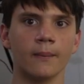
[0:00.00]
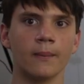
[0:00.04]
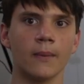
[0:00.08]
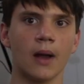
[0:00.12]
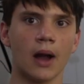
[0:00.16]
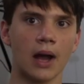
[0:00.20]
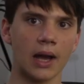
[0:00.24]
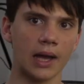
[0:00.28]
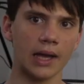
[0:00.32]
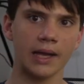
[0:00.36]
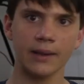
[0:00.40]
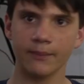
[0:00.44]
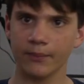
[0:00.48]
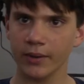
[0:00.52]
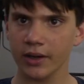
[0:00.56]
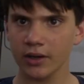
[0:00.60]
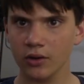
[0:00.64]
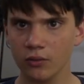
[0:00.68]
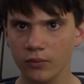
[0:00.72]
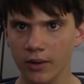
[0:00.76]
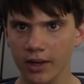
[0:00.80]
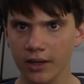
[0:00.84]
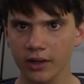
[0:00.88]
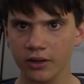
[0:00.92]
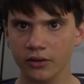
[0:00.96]
A better
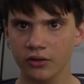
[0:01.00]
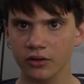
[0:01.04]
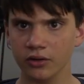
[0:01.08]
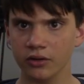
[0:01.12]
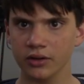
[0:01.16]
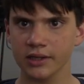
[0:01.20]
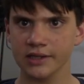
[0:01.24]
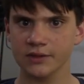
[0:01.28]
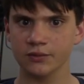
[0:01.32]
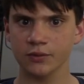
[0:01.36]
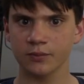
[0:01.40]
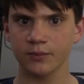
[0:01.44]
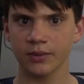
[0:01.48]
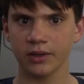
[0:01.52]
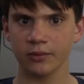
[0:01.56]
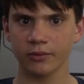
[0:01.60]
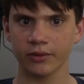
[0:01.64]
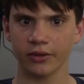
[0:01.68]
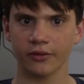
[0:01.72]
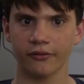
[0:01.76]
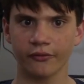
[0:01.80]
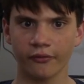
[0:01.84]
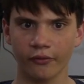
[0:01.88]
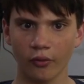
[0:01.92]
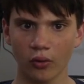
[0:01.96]
way to do this would be with
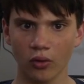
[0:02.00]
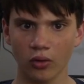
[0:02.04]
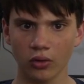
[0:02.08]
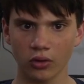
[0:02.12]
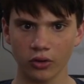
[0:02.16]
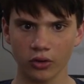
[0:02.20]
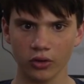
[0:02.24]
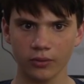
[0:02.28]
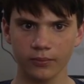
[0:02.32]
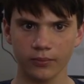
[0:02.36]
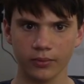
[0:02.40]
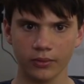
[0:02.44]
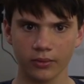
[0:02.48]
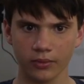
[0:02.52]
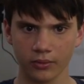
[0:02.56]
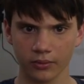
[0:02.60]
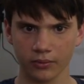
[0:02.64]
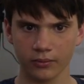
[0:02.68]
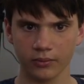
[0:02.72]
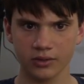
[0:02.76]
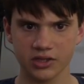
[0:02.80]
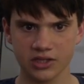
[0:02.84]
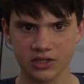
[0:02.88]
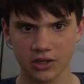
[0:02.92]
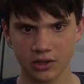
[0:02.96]
a for loop.
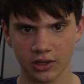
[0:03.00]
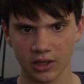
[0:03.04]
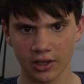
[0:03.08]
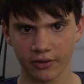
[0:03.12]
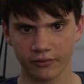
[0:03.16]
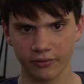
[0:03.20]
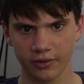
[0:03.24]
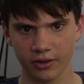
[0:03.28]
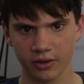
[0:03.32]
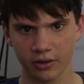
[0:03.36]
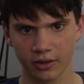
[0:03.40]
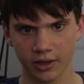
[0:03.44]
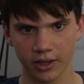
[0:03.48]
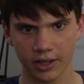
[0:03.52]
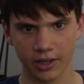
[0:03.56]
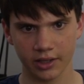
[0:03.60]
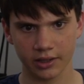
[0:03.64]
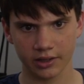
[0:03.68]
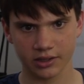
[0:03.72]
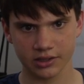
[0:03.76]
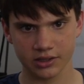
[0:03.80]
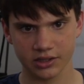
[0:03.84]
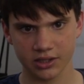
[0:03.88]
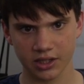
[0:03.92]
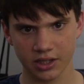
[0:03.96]
So if we go ahead
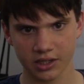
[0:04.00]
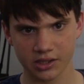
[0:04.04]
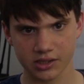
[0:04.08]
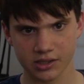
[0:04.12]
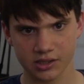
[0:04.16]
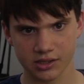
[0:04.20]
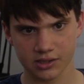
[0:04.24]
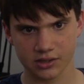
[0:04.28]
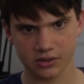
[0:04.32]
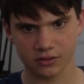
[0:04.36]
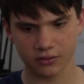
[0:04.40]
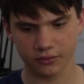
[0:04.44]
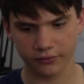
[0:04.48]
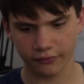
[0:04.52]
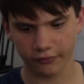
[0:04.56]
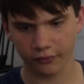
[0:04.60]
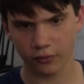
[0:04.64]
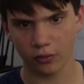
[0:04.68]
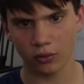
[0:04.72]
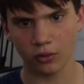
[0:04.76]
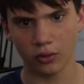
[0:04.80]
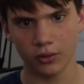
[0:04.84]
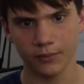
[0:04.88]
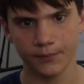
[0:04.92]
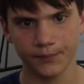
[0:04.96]
and just change this to
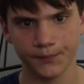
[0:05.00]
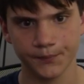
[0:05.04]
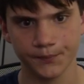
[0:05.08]
for,